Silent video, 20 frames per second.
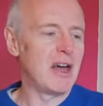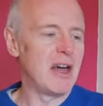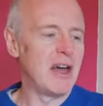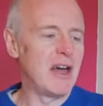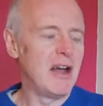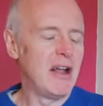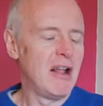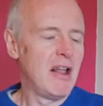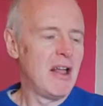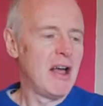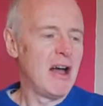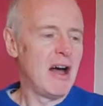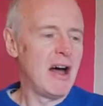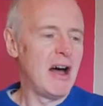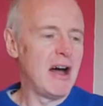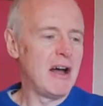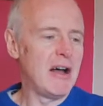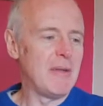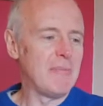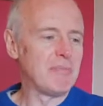their
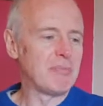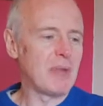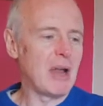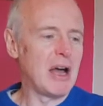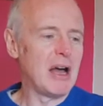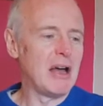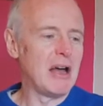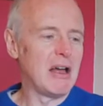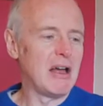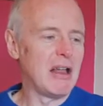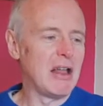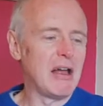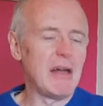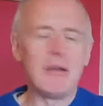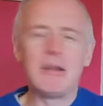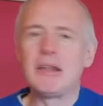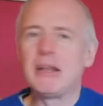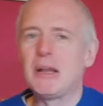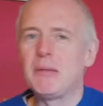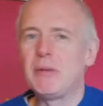a
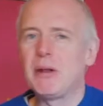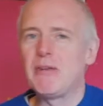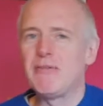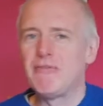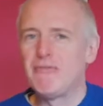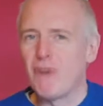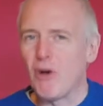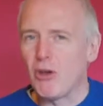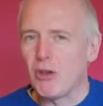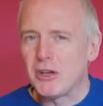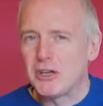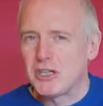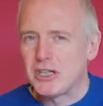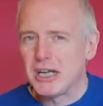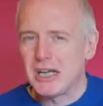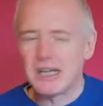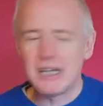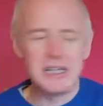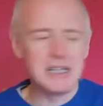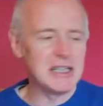little bit of
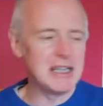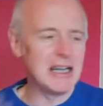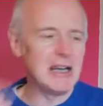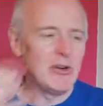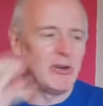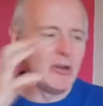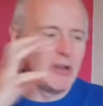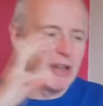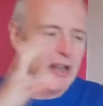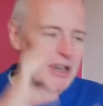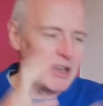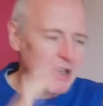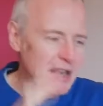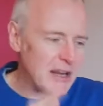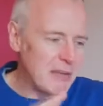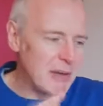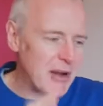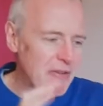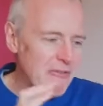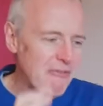volatility or a little
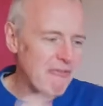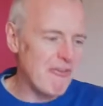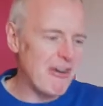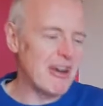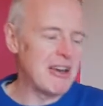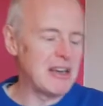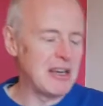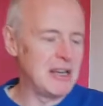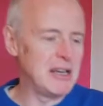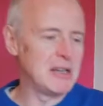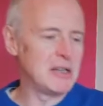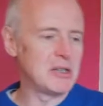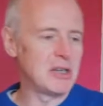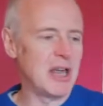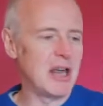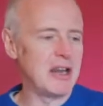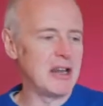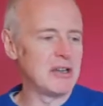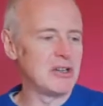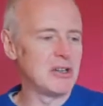bit of funkiness
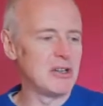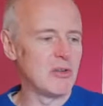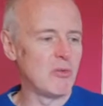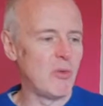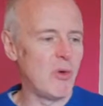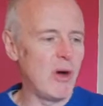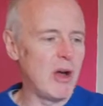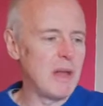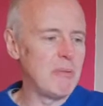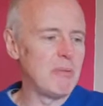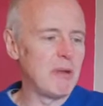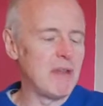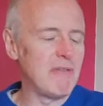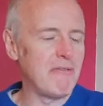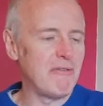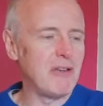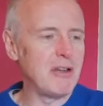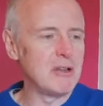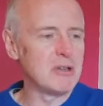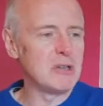get into the wine, but it
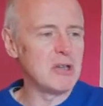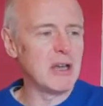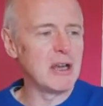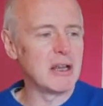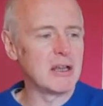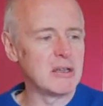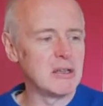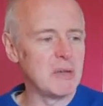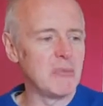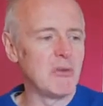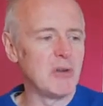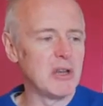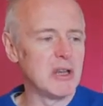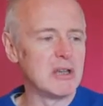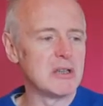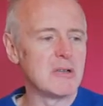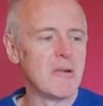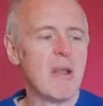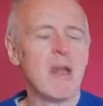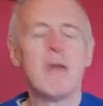feels like somebody
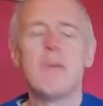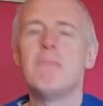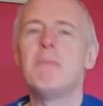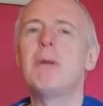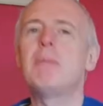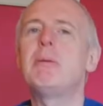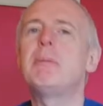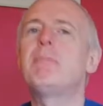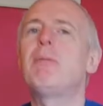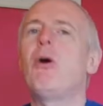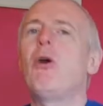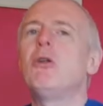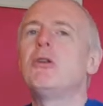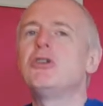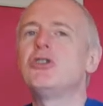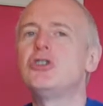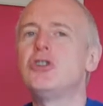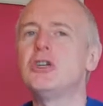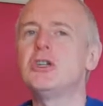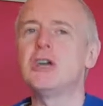has maybe
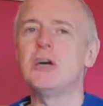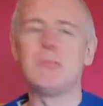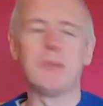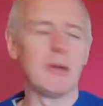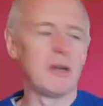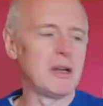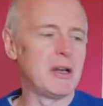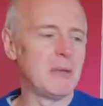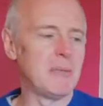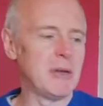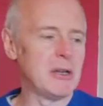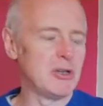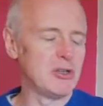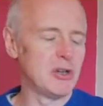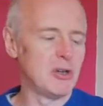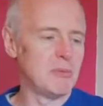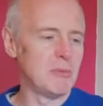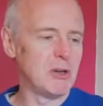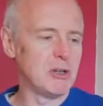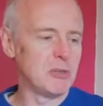polished it up a little bit
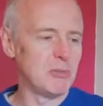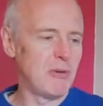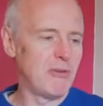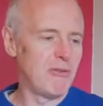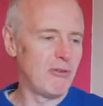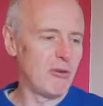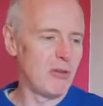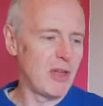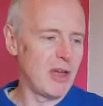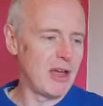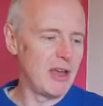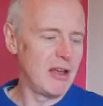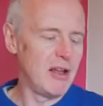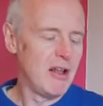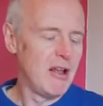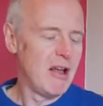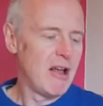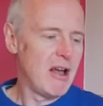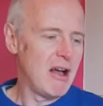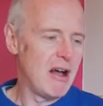too much before they
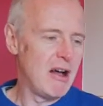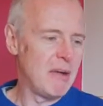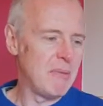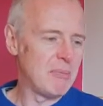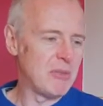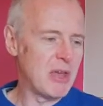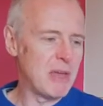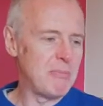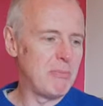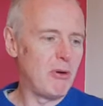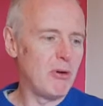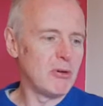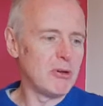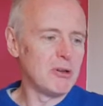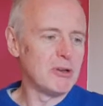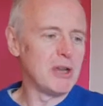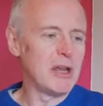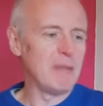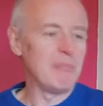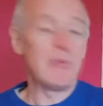
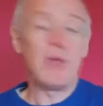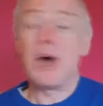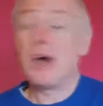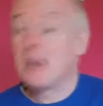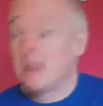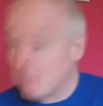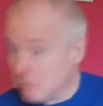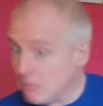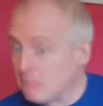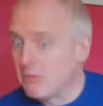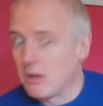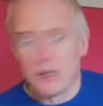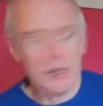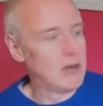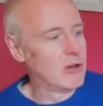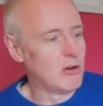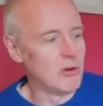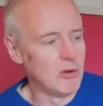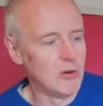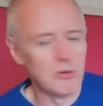bottled it. And
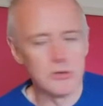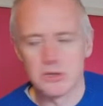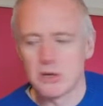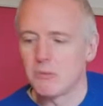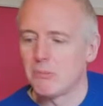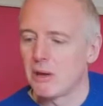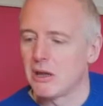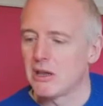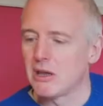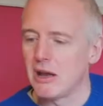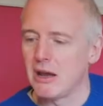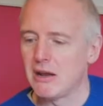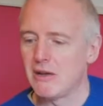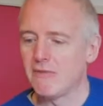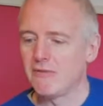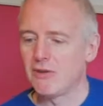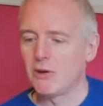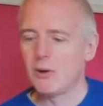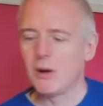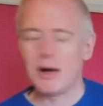it could also be that in a
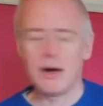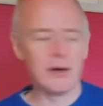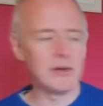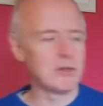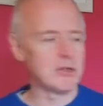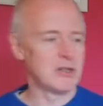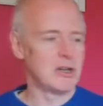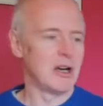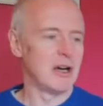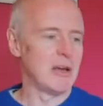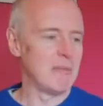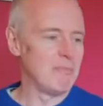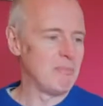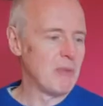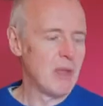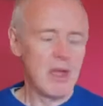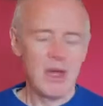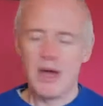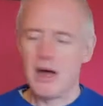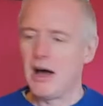few hours' time,
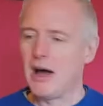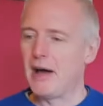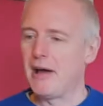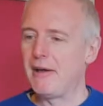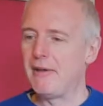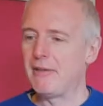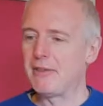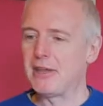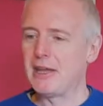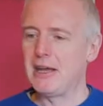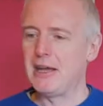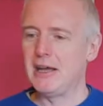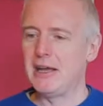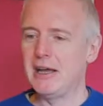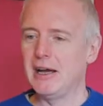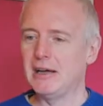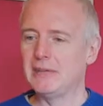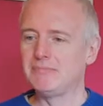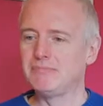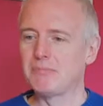
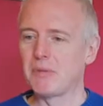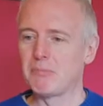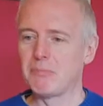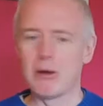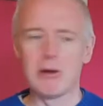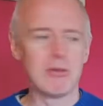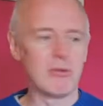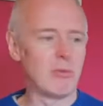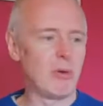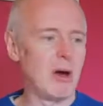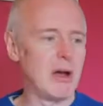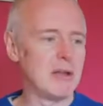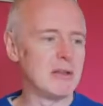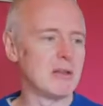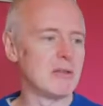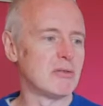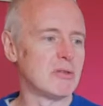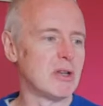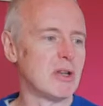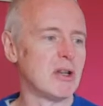both wines
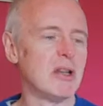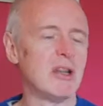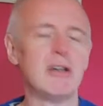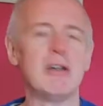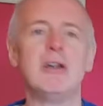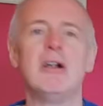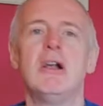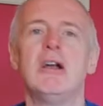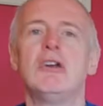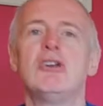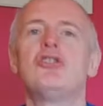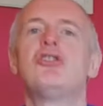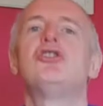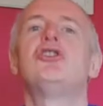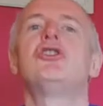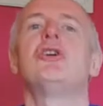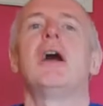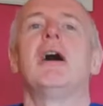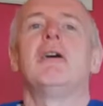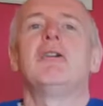have suddenly
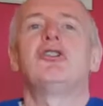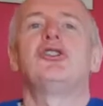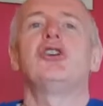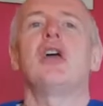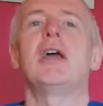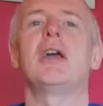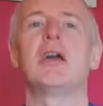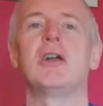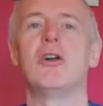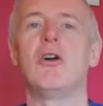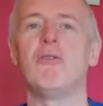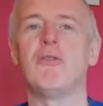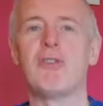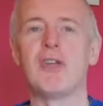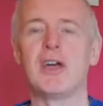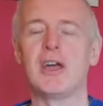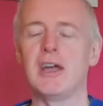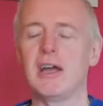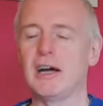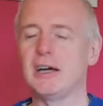shaken off
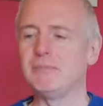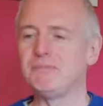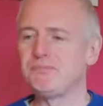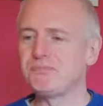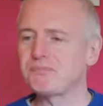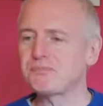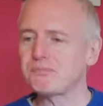the